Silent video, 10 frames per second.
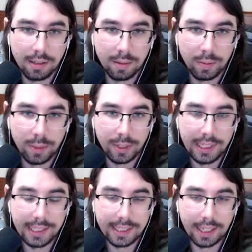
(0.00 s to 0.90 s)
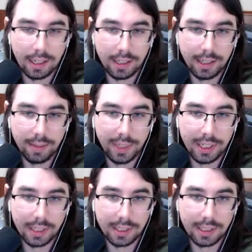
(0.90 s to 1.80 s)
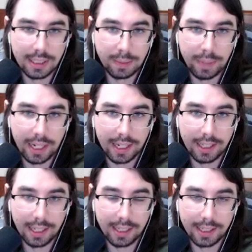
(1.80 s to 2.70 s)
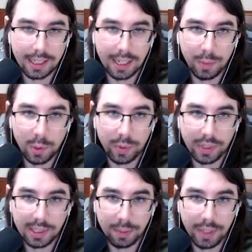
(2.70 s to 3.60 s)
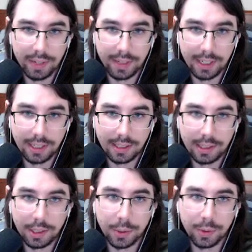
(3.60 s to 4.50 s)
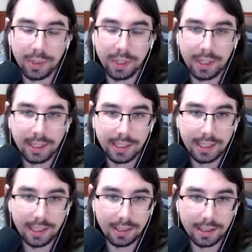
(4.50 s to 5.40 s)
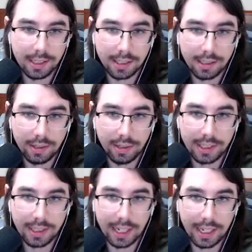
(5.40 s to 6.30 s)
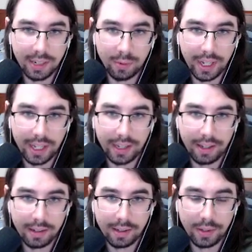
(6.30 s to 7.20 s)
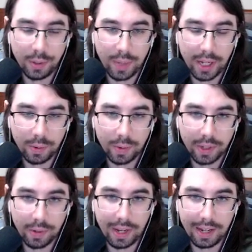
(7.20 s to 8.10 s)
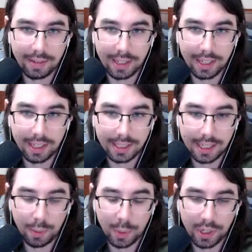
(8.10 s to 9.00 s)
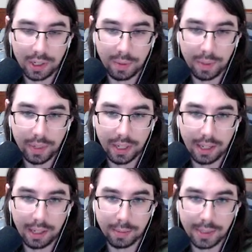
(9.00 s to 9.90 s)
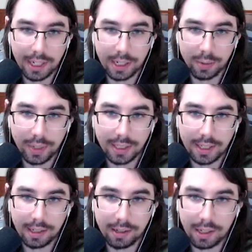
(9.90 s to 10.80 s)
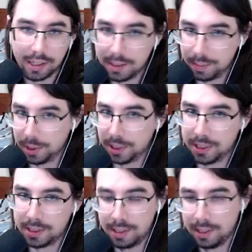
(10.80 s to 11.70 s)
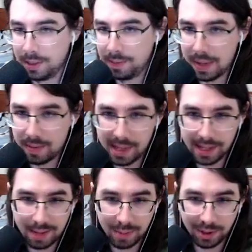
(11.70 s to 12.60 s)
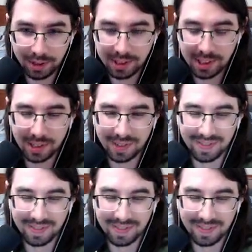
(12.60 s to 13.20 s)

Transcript: pretty solid because in this pack a lot of the time you want to pivot into tier 6 units anyway. No matter what you have, a lot of the time you're going to be picking up tiger, white tiger, octopus, maybe leopard. So